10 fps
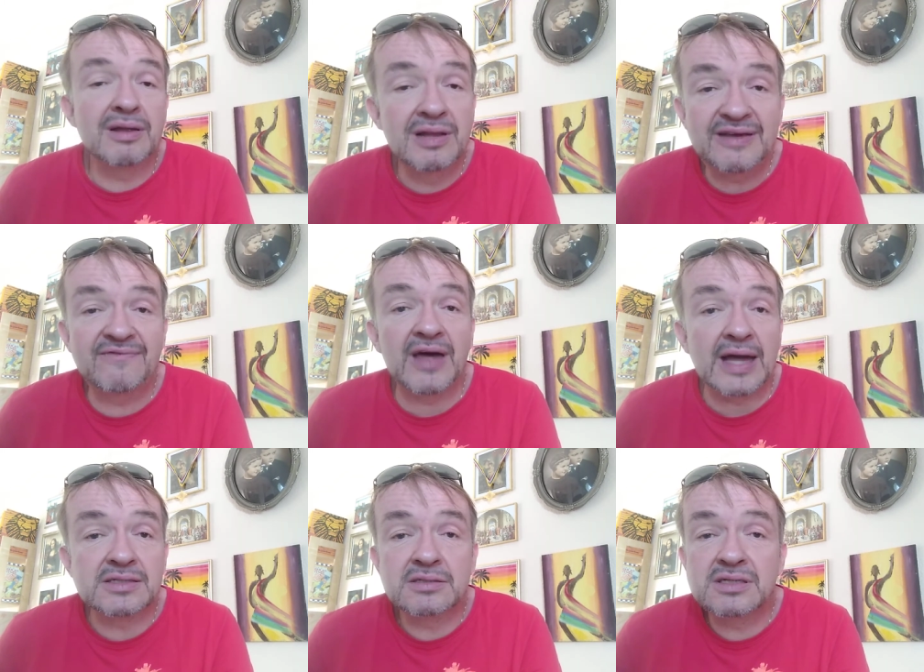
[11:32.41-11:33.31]
leave
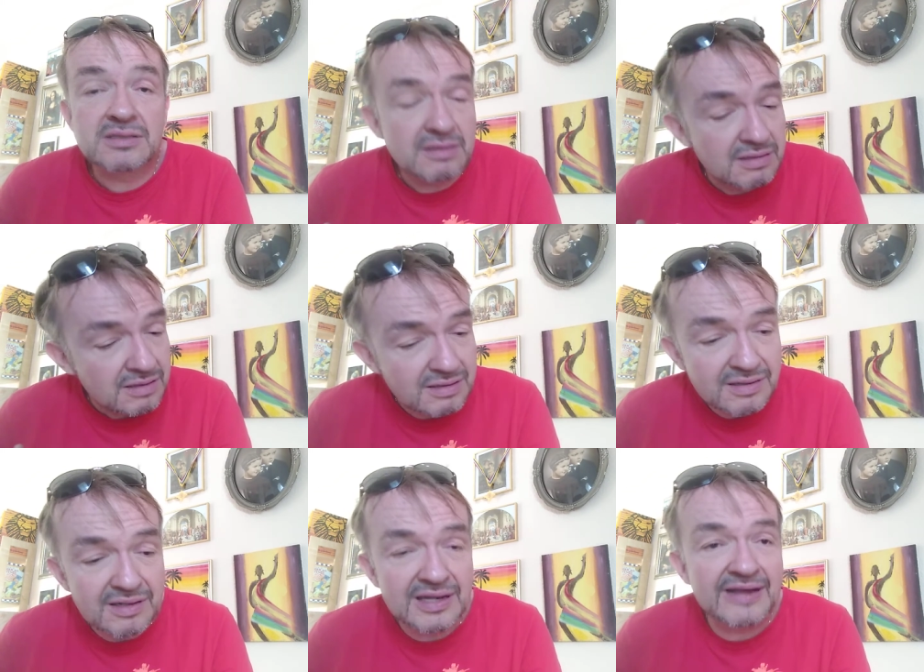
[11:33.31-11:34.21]
that. Just
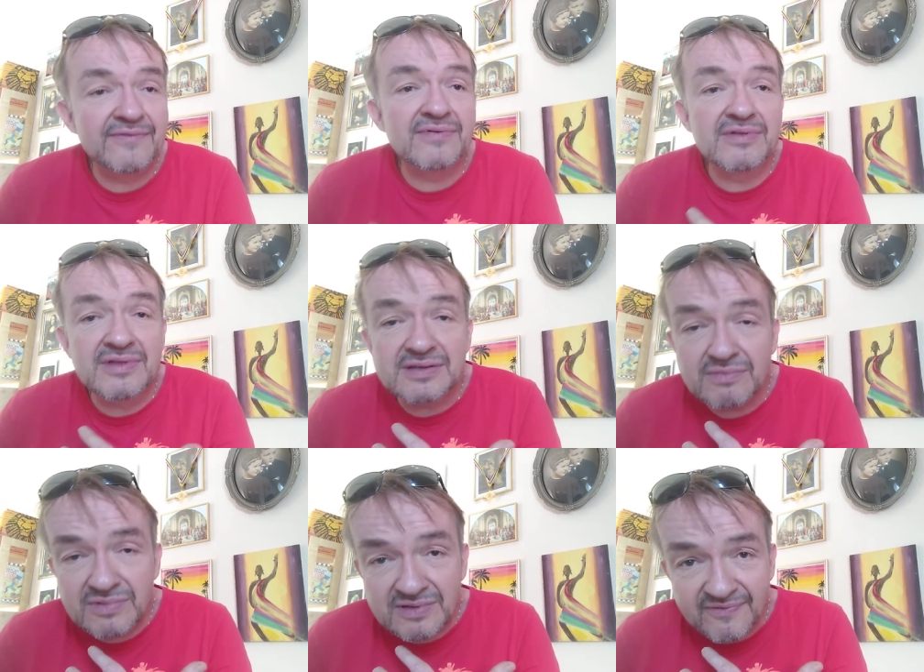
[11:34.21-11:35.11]
leave the
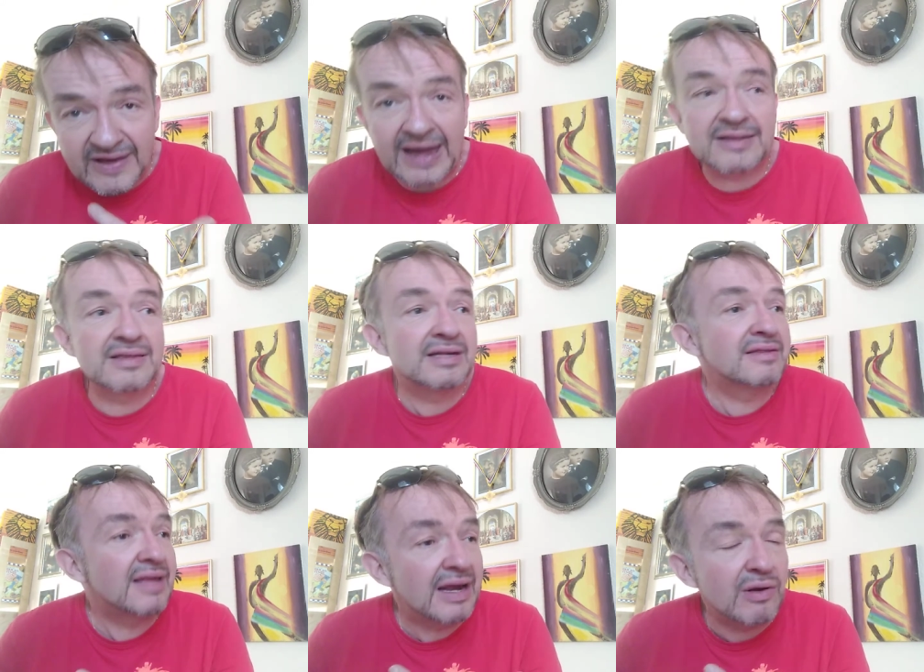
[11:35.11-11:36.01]
fact
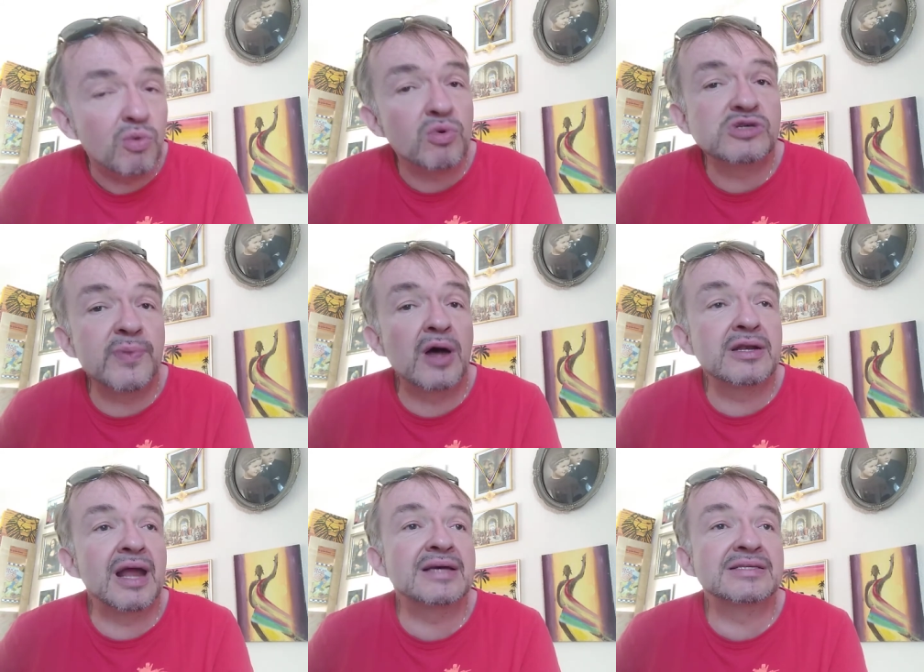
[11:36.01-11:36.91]
that they don't
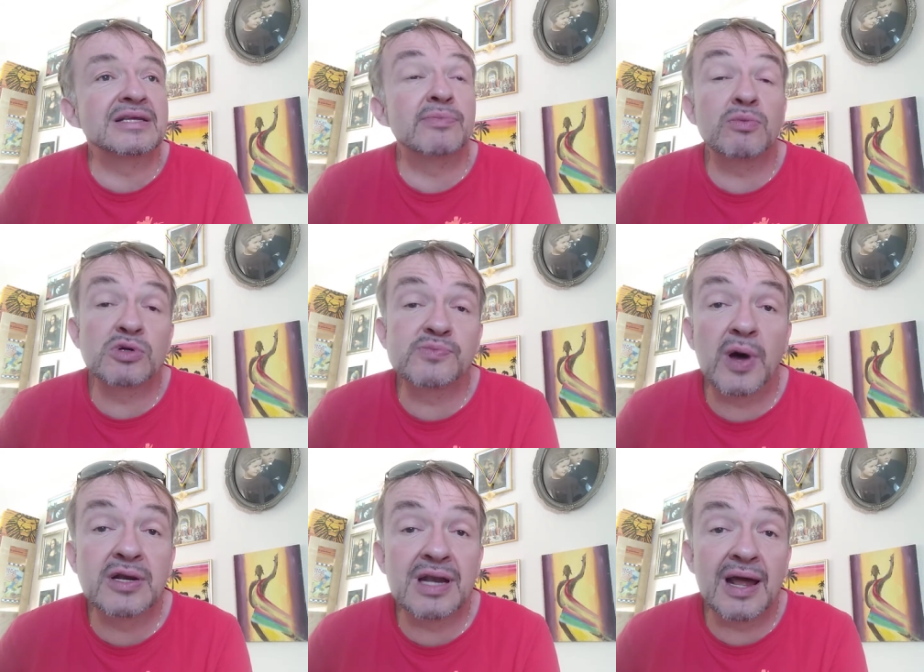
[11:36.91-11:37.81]
respond nicely, but
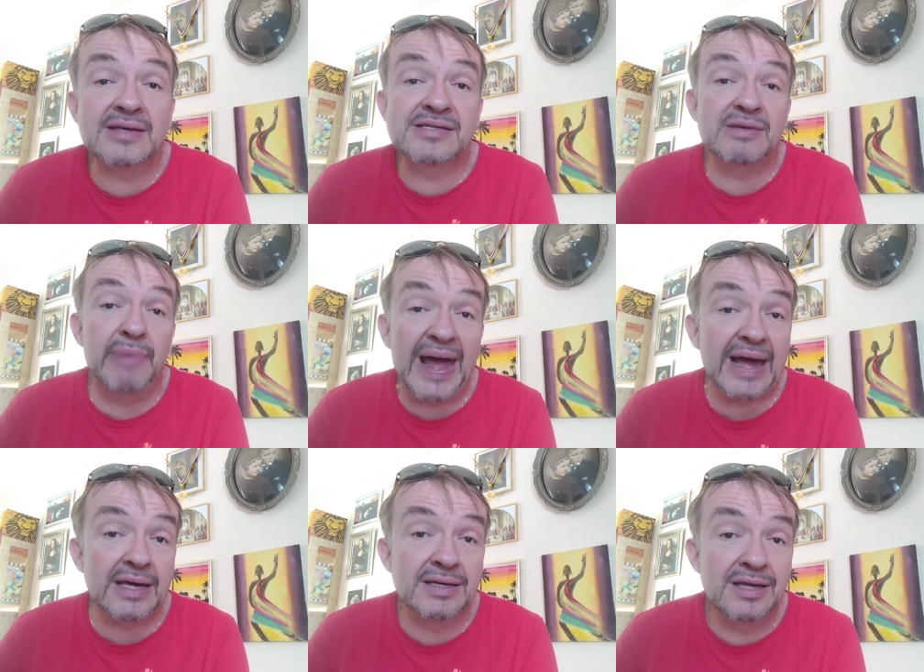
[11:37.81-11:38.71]
respond nicely
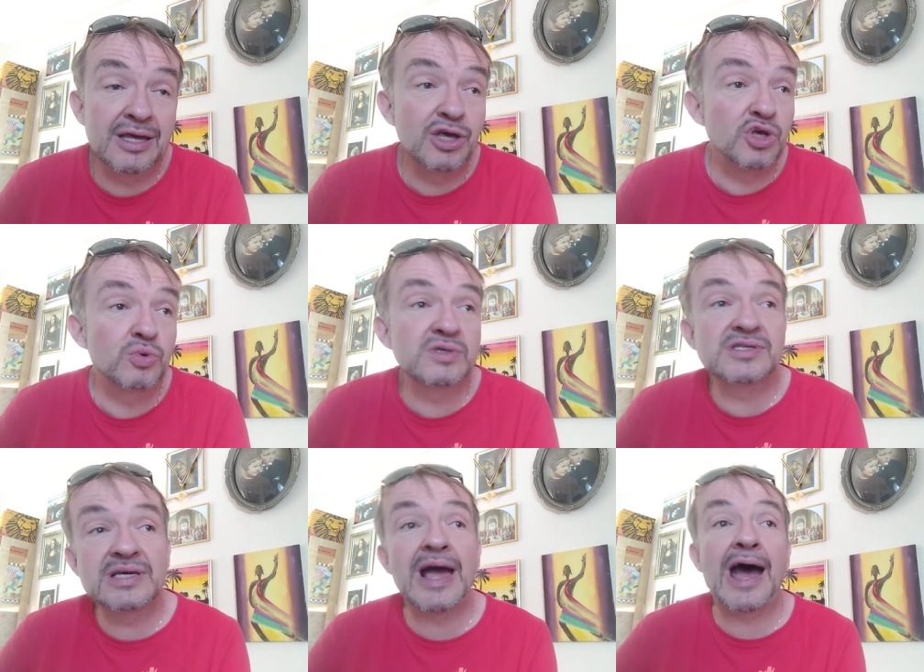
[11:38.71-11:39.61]
back. You will
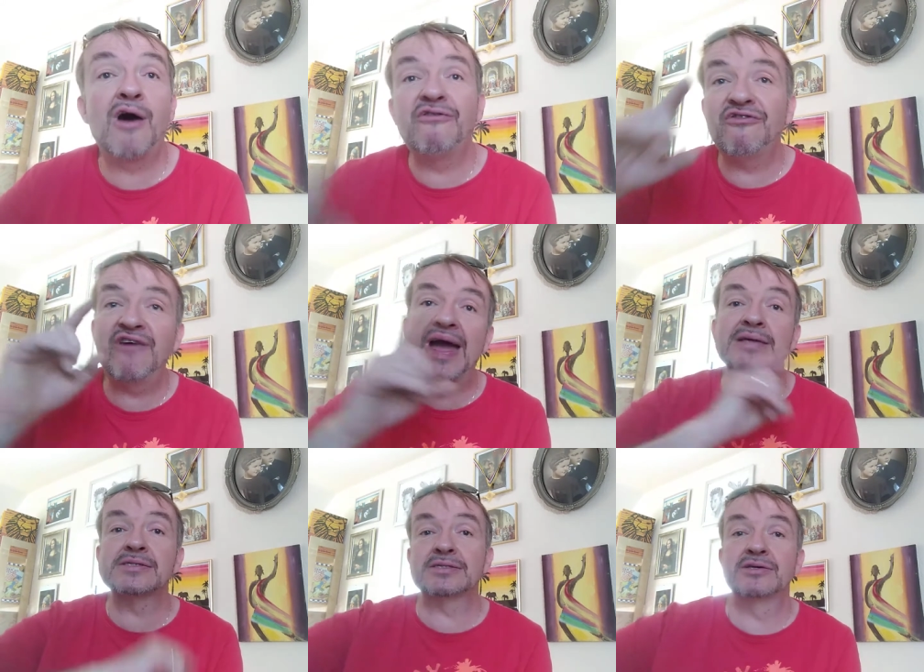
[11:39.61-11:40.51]
see how
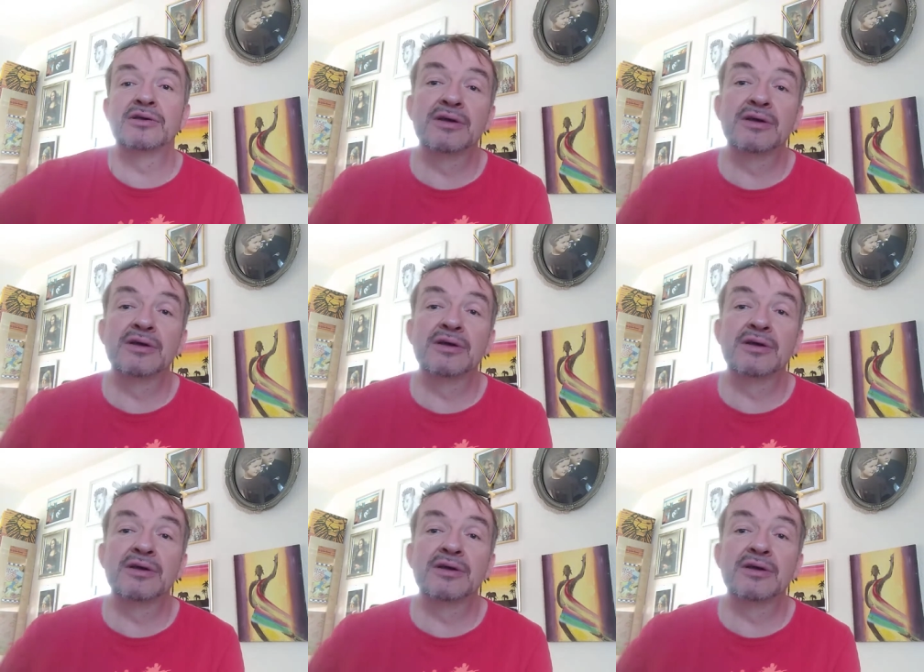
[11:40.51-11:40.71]
fast